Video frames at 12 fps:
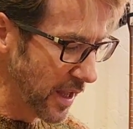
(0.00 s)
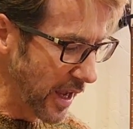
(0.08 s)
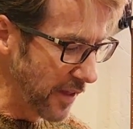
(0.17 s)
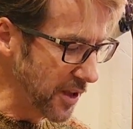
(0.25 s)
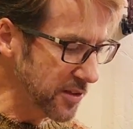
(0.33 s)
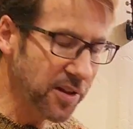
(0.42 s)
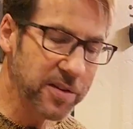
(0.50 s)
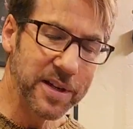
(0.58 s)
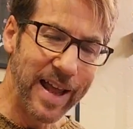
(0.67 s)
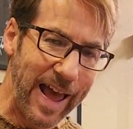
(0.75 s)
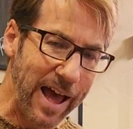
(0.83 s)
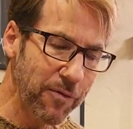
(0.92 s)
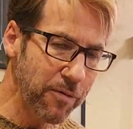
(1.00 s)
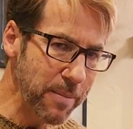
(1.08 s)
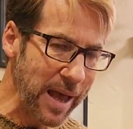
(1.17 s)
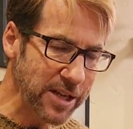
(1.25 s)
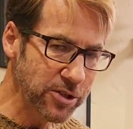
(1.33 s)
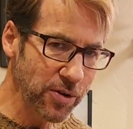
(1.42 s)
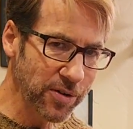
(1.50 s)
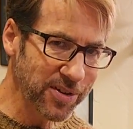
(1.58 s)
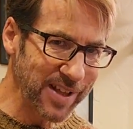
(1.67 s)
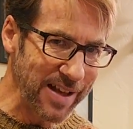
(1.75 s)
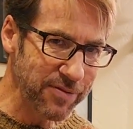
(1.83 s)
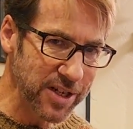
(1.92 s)
and this is an F major
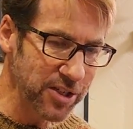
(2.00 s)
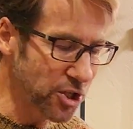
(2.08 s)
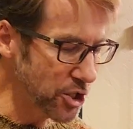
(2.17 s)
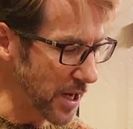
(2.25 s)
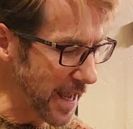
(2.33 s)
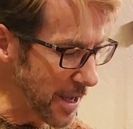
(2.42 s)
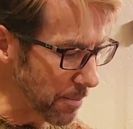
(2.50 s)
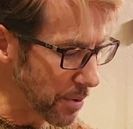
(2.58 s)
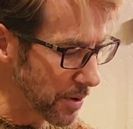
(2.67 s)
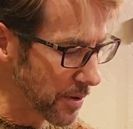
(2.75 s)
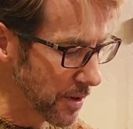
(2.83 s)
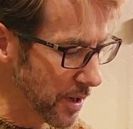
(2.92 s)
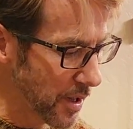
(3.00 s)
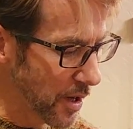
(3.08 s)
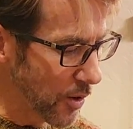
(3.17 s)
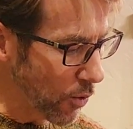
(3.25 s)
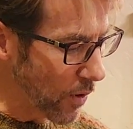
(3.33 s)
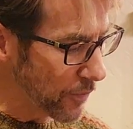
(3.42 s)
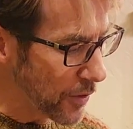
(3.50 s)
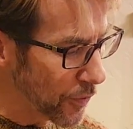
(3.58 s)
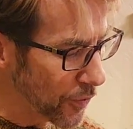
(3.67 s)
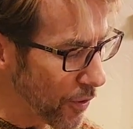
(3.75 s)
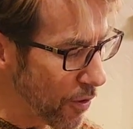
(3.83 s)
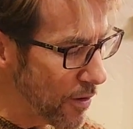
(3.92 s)
7 shape. We're at the
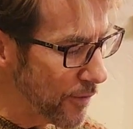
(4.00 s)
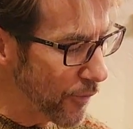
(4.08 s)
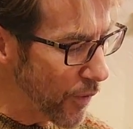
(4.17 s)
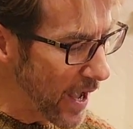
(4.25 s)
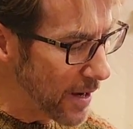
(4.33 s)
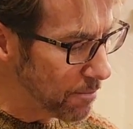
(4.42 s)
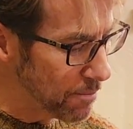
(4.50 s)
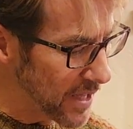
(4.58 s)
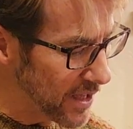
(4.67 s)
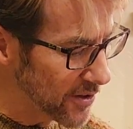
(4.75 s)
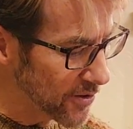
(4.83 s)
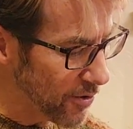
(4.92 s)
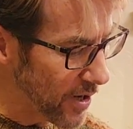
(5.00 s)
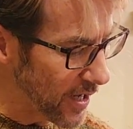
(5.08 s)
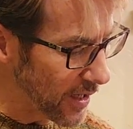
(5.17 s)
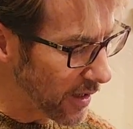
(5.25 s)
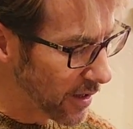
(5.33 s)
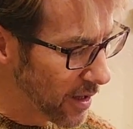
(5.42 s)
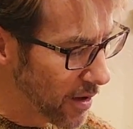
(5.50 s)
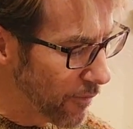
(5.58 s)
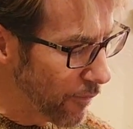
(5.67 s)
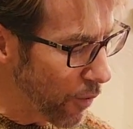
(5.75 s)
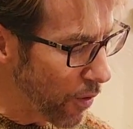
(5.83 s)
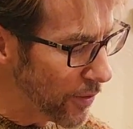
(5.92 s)
3rd fret B string,
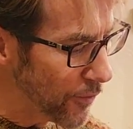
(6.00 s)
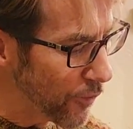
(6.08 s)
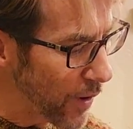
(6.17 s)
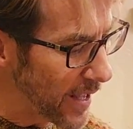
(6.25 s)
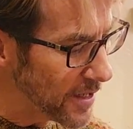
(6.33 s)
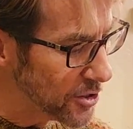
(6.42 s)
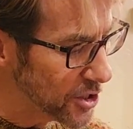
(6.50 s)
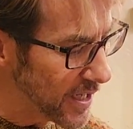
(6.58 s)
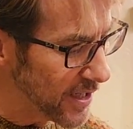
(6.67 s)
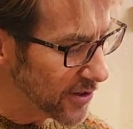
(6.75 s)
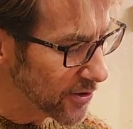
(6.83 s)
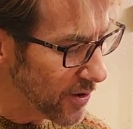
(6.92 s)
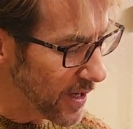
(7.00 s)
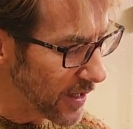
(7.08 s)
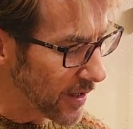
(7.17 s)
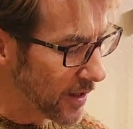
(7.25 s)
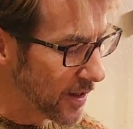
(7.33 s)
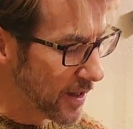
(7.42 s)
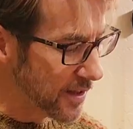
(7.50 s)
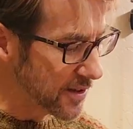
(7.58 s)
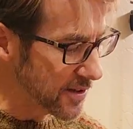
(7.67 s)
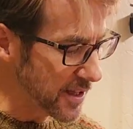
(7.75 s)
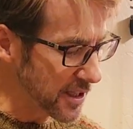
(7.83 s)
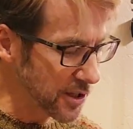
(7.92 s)
4th fret G string,
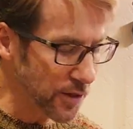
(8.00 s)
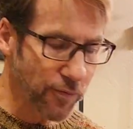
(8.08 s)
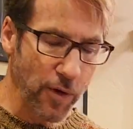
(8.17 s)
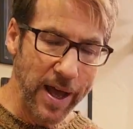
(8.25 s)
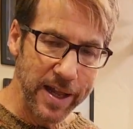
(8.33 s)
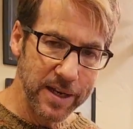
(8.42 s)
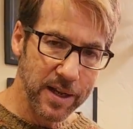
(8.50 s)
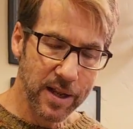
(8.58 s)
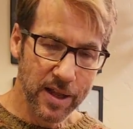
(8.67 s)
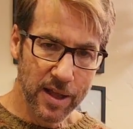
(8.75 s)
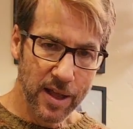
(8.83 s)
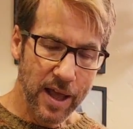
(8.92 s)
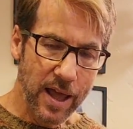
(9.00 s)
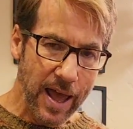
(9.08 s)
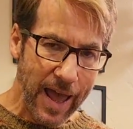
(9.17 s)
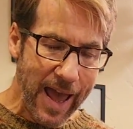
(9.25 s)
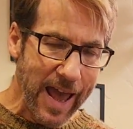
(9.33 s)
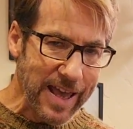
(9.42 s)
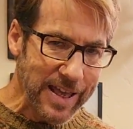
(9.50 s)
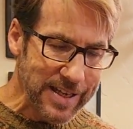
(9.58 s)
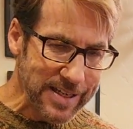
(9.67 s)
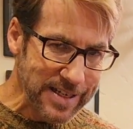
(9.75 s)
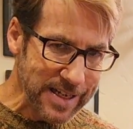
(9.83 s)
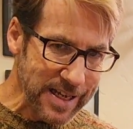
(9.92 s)
6th fret A
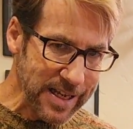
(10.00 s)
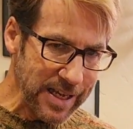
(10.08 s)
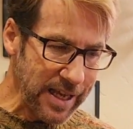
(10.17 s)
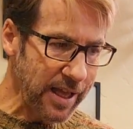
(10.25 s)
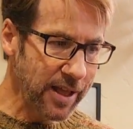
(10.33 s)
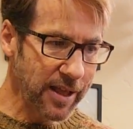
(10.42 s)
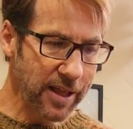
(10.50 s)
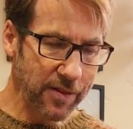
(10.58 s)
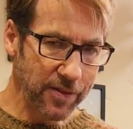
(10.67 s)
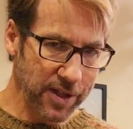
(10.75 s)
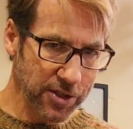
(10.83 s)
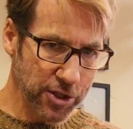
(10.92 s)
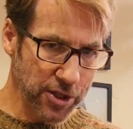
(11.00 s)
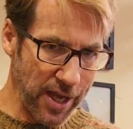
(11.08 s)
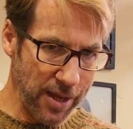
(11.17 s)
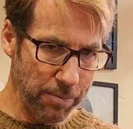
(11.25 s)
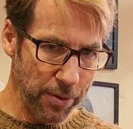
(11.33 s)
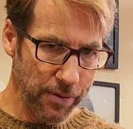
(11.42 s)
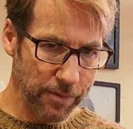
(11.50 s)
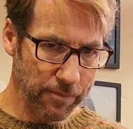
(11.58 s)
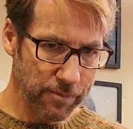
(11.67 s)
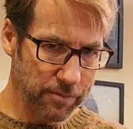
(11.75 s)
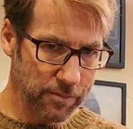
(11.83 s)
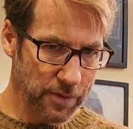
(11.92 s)
and D in this shape.
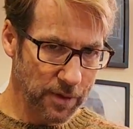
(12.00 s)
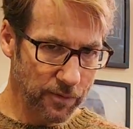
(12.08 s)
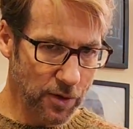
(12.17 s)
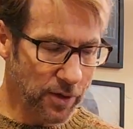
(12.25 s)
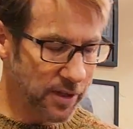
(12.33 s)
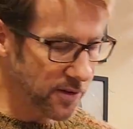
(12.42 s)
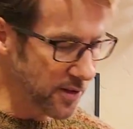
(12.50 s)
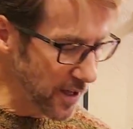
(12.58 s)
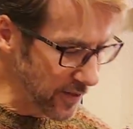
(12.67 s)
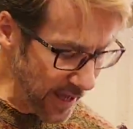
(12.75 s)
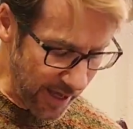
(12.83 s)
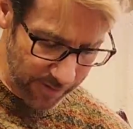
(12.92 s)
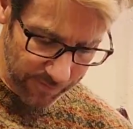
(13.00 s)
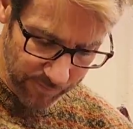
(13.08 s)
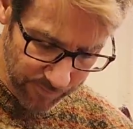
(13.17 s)
You can see that.